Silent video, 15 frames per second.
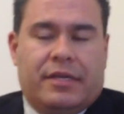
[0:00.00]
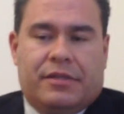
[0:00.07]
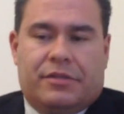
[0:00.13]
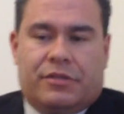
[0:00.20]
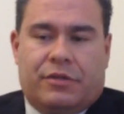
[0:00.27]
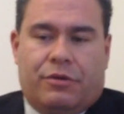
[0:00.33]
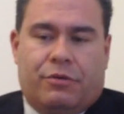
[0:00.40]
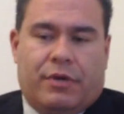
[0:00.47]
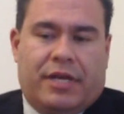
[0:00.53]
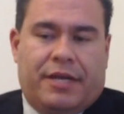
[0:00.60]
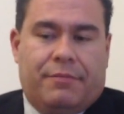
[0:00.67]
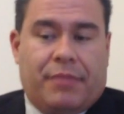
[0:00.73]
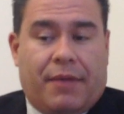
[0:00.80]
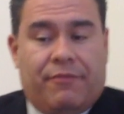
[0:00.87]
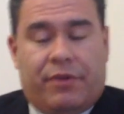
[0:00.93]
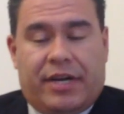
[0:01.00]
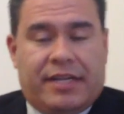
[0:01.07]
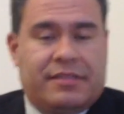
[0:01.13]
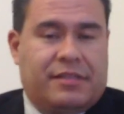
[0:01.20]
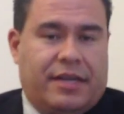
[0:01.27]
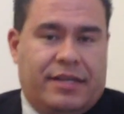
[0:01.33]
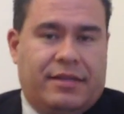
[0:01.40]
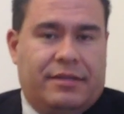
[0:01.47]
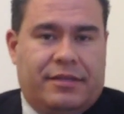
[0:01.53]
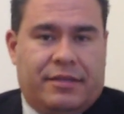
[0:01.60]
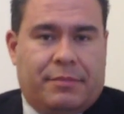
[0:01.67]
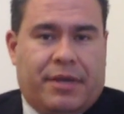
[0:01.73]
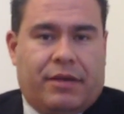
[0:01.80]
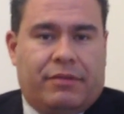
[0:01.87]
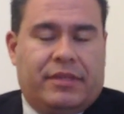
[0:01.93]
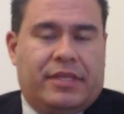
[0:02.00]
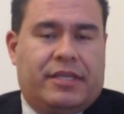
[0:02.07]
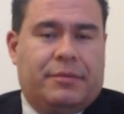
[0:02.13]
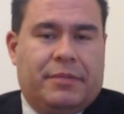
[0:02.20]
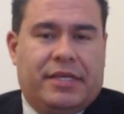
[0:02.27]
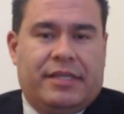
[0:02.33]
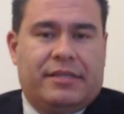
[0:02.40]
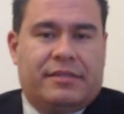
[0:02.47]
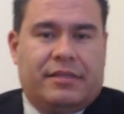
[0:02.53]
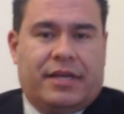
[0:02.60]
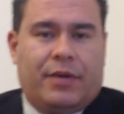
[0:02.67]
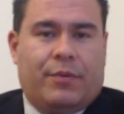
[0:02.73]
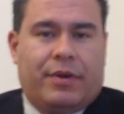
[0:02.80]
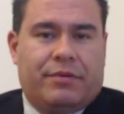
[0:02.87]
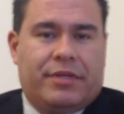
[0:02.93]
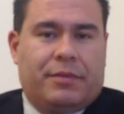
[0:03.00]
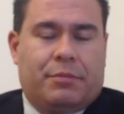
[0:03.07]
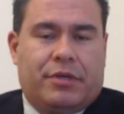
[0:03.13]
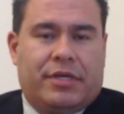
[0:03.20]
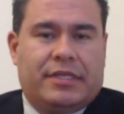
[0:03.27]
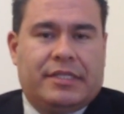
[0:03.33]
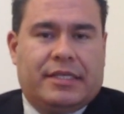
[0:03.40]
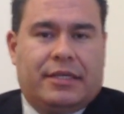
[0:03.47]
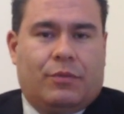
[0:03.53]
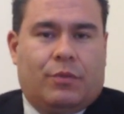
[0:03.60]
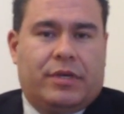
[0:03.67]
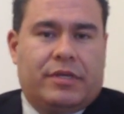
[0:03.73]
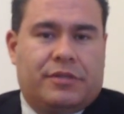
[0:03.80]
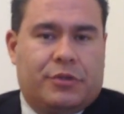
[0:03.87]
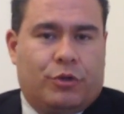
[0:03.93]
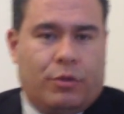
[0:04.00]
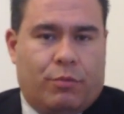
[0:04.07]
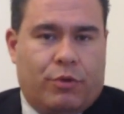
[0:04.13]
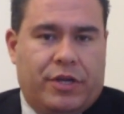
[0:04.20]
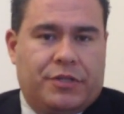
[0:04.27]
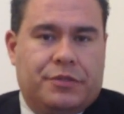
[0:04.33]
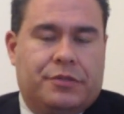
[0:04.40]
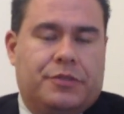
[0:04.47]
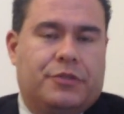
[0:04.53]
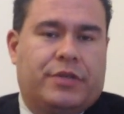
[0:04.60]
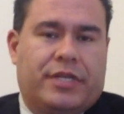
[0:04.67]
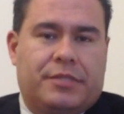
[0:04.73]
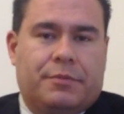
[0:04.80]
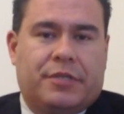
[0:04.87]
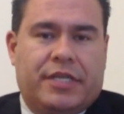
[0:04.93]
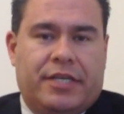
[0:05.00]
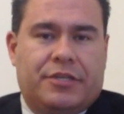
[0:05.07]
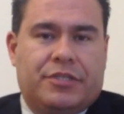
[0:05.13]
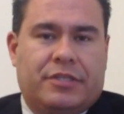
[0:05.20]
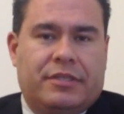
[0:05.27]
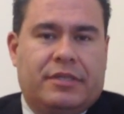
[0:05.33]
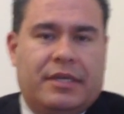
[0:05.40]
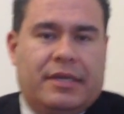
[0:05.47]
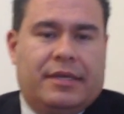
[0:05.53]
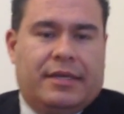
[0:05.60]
So I'm very excited about the committees that I wound up on. One is corporations and transportation.